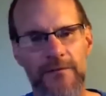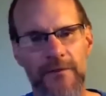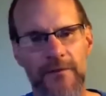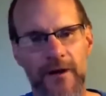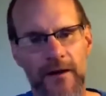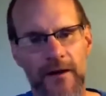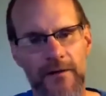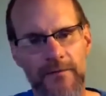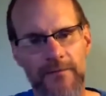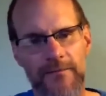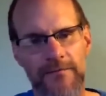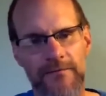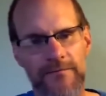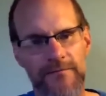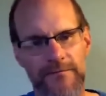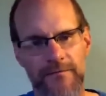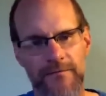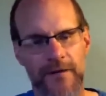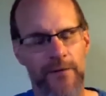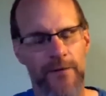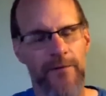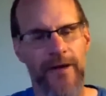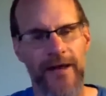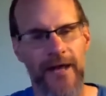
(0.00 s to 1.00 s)
Uh,
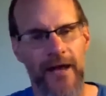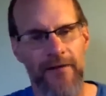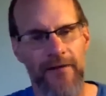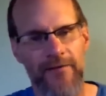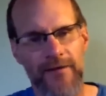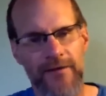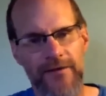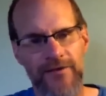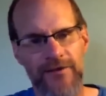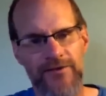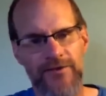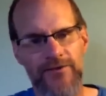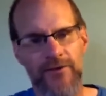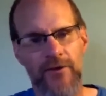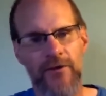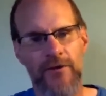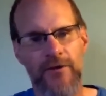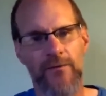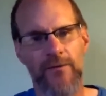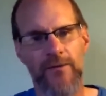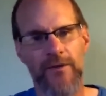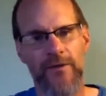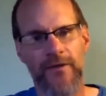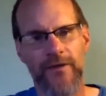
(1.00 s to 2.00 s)
I might have a, a,
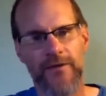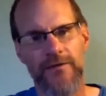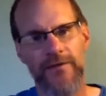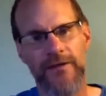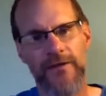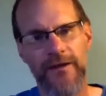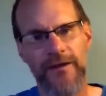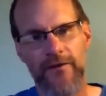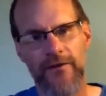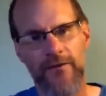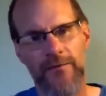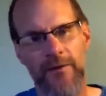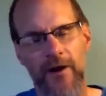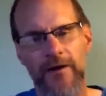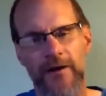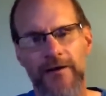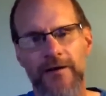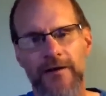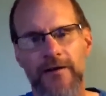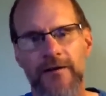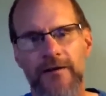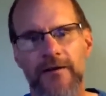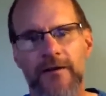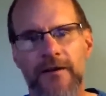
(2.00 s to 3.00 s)
shirt with an inner
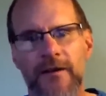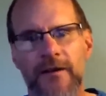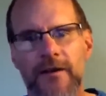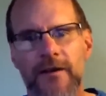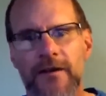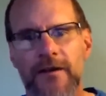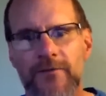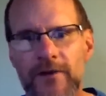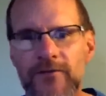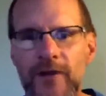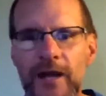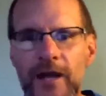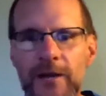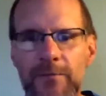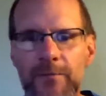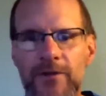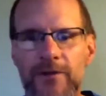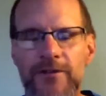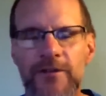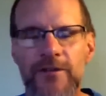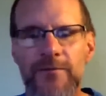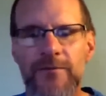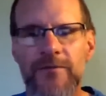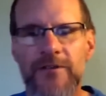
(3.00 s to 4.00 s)
pocket, so I try to
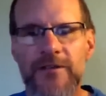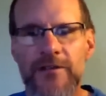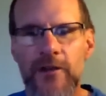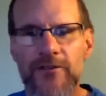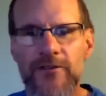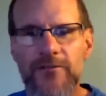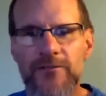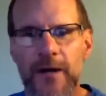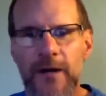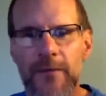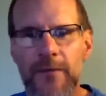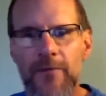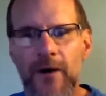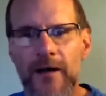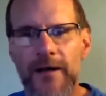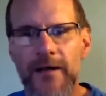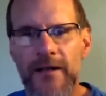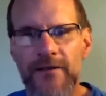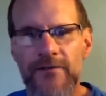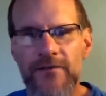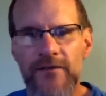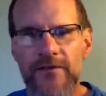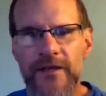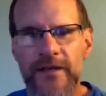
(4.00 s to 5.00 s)
put them as close to my
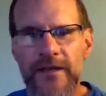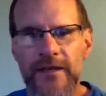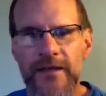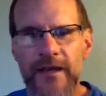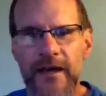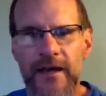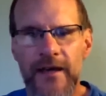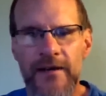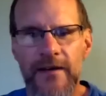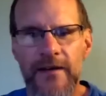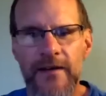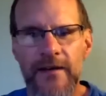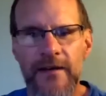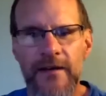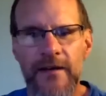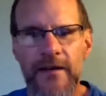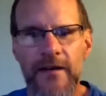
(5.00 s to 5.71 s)
body as, I can,